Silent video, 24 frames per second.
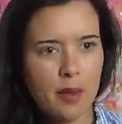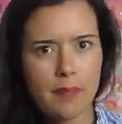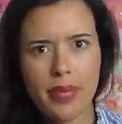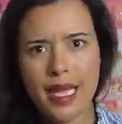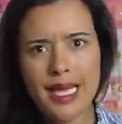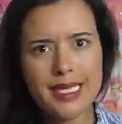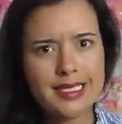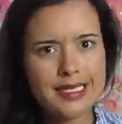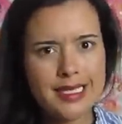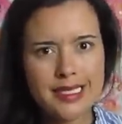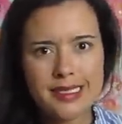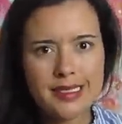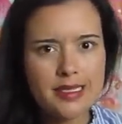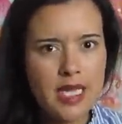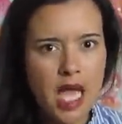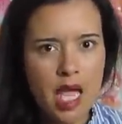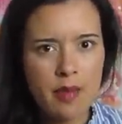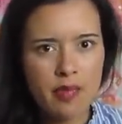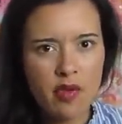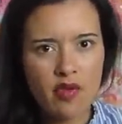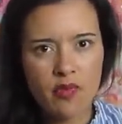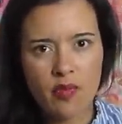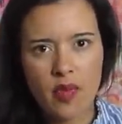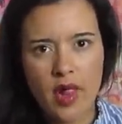peasant
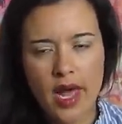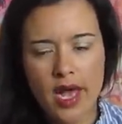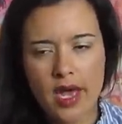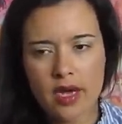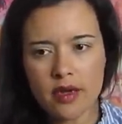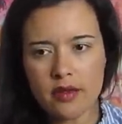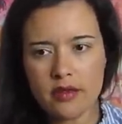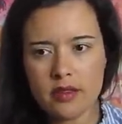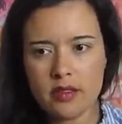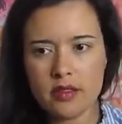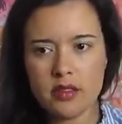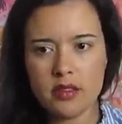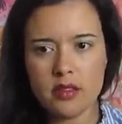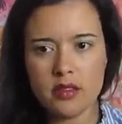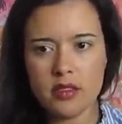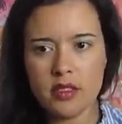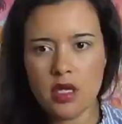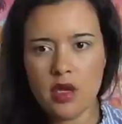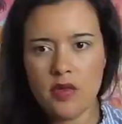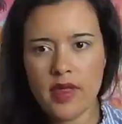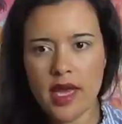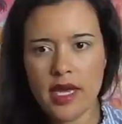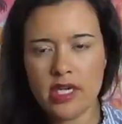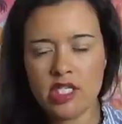type of blouse,
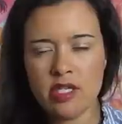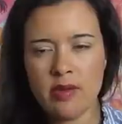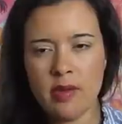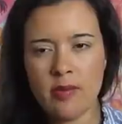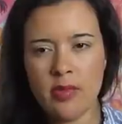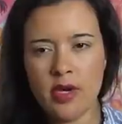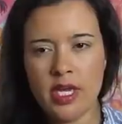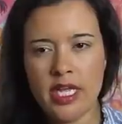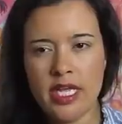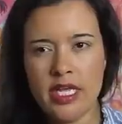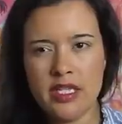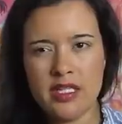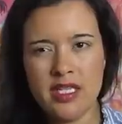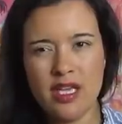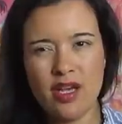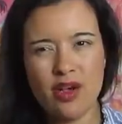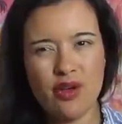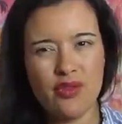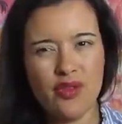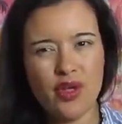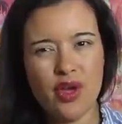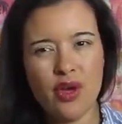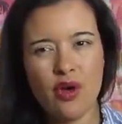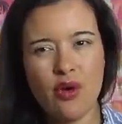so that should be pretty easy.
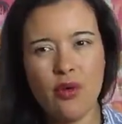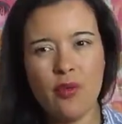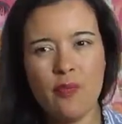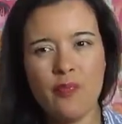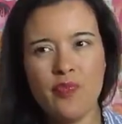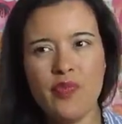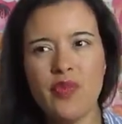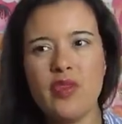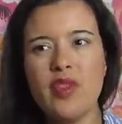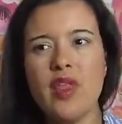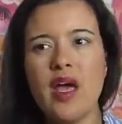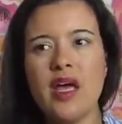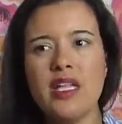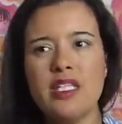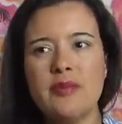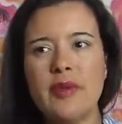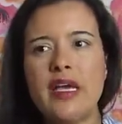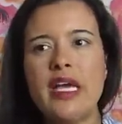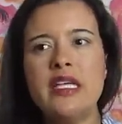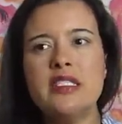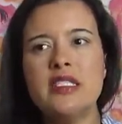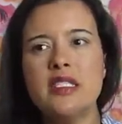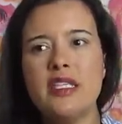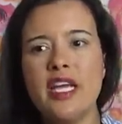Although that's
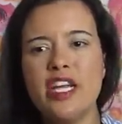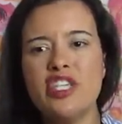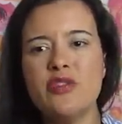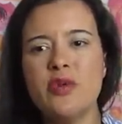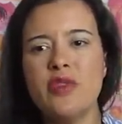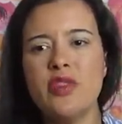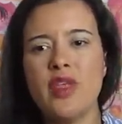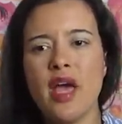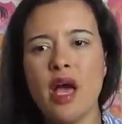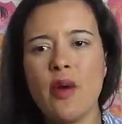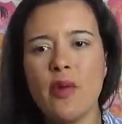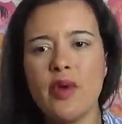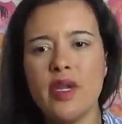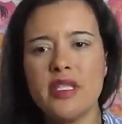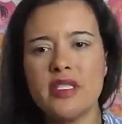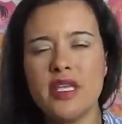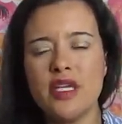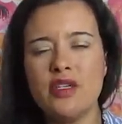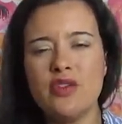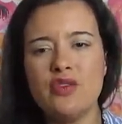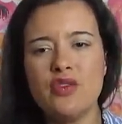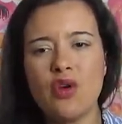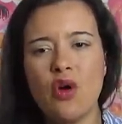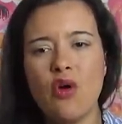my hesitation with that one, is
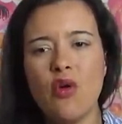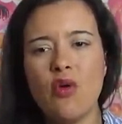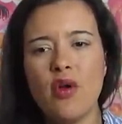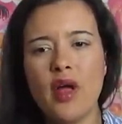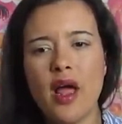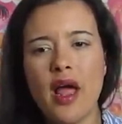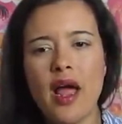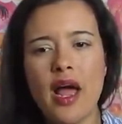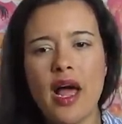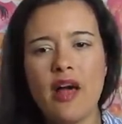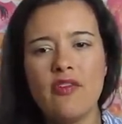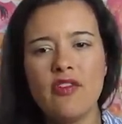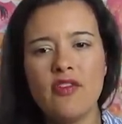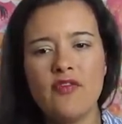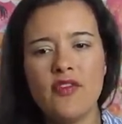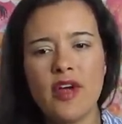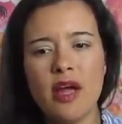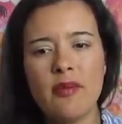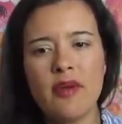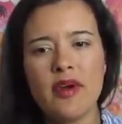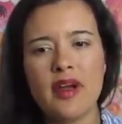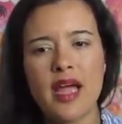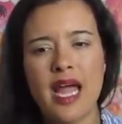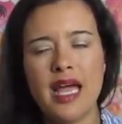I don't have a
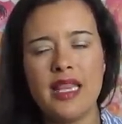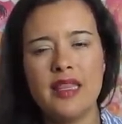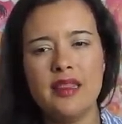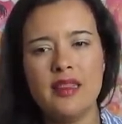fabric I